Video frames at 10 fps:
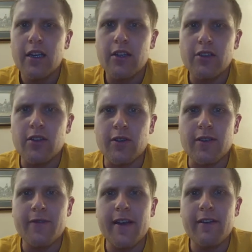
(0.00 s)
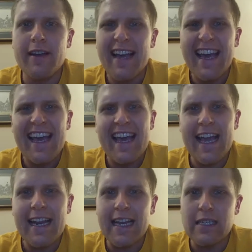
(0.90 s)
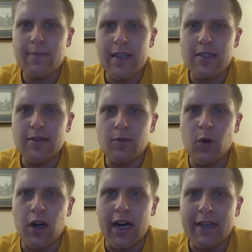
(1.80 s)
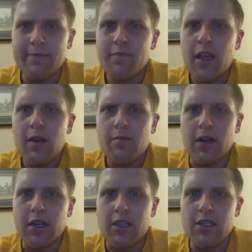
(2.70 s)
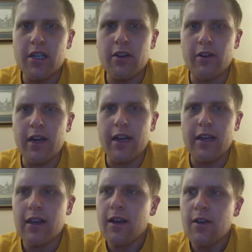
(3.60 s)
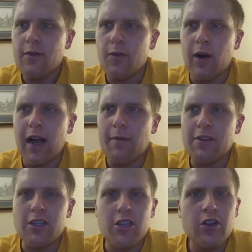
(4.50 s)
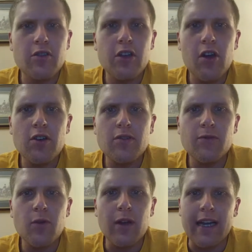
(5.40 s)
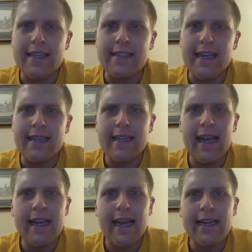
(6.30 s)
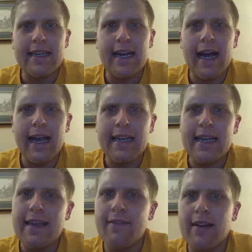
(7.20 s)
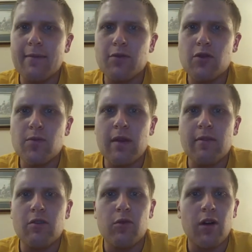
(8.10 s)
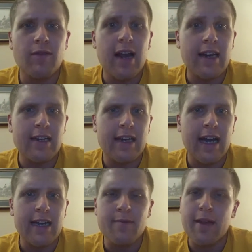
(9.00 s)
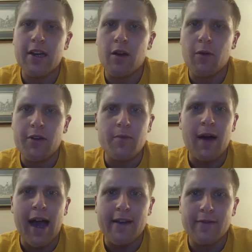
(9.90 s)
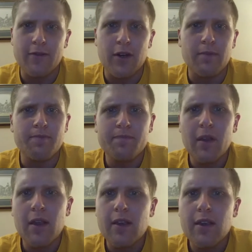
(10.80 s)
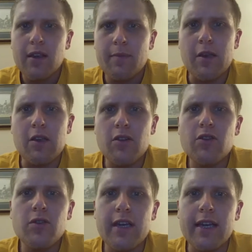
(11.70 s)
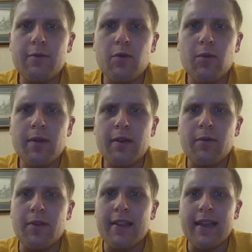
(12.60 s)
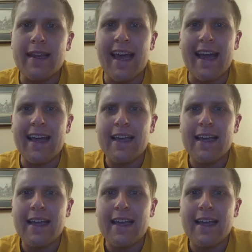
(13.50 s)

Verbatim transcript: So it's a very inexpensive wine, but considering for how much it usually goes for, like I said, $10.99, even up to maybe $12.99, depending on where you buy it from but usually it will be within that